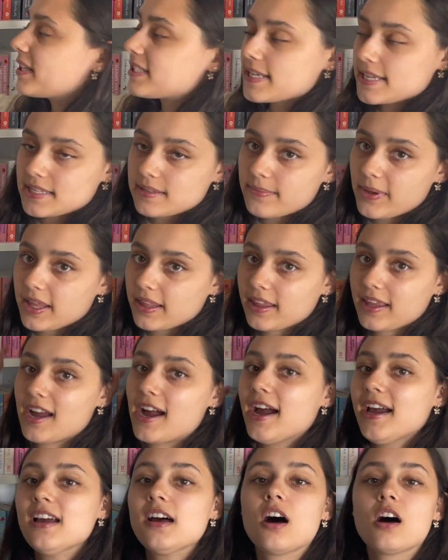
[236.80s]
Tessa Bailey.
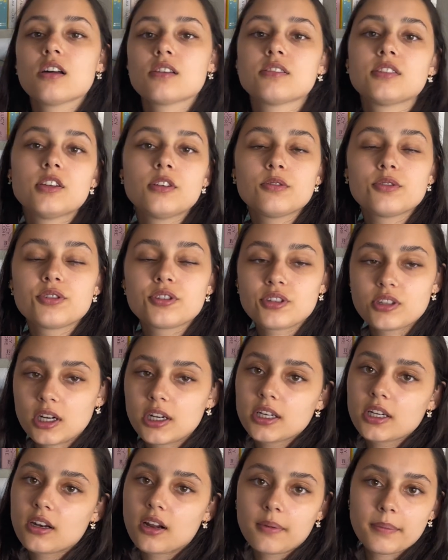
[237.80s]
I also
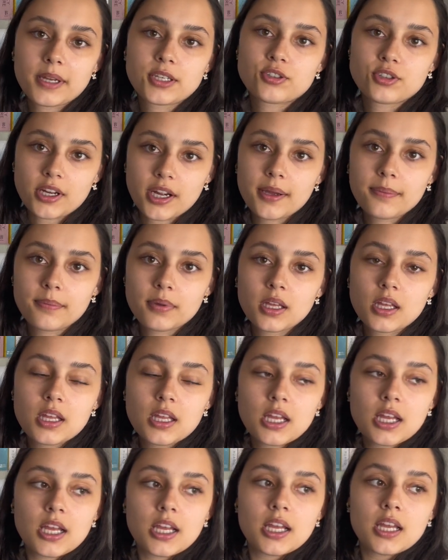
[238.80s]
started on my trip
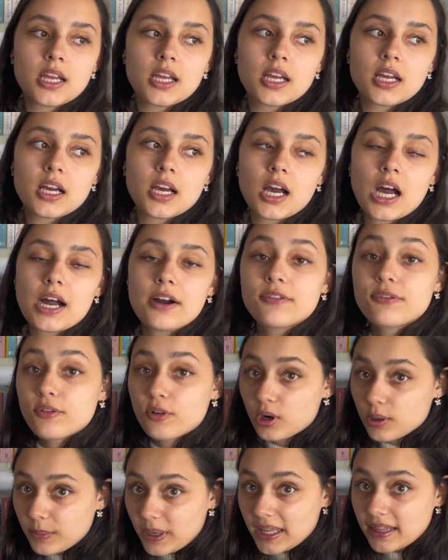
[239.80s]

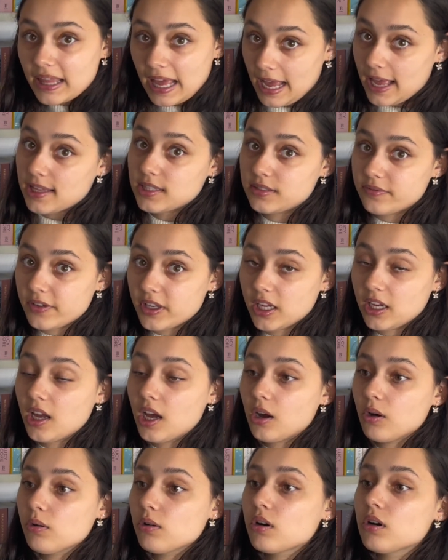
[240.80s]
for my last
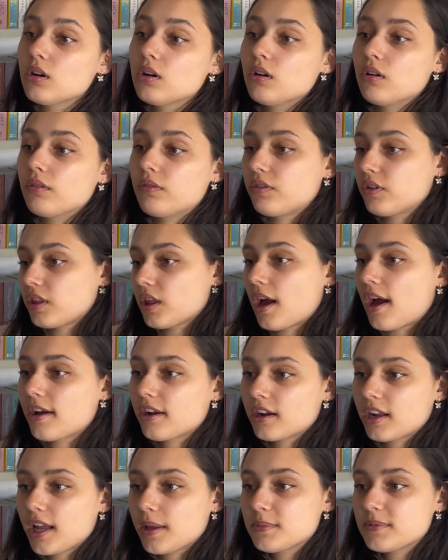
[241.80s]
video, for the Hunger
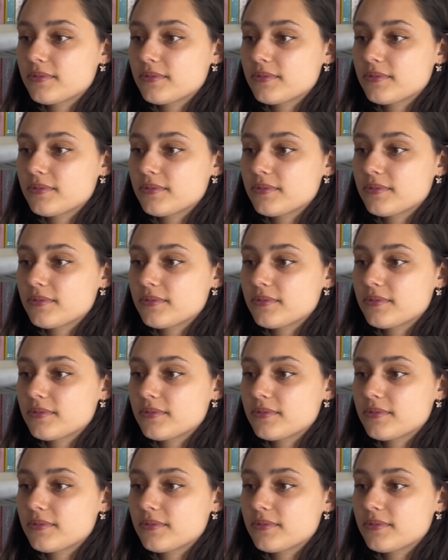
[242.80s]
Games